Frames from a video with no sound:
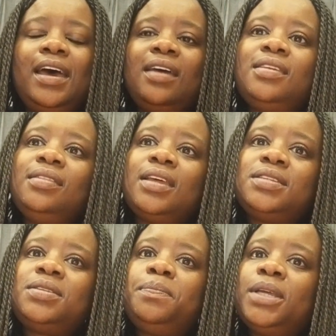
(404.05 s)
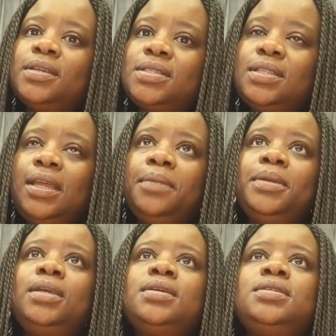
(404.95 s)
I think that's the biggest thing,
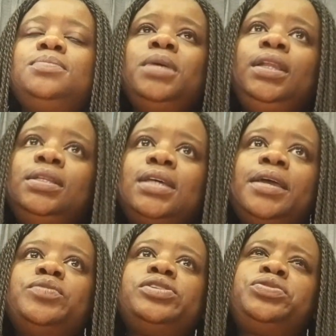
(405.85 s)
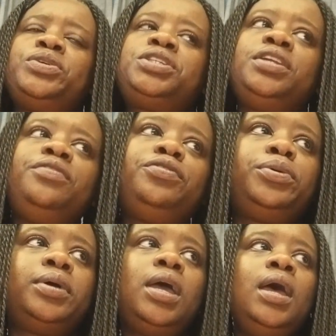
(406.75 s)
because many times, especially
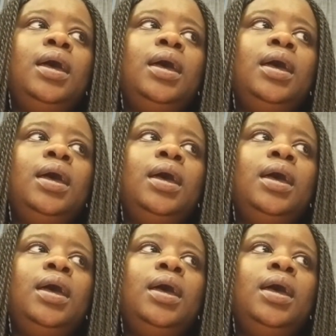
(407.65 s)
for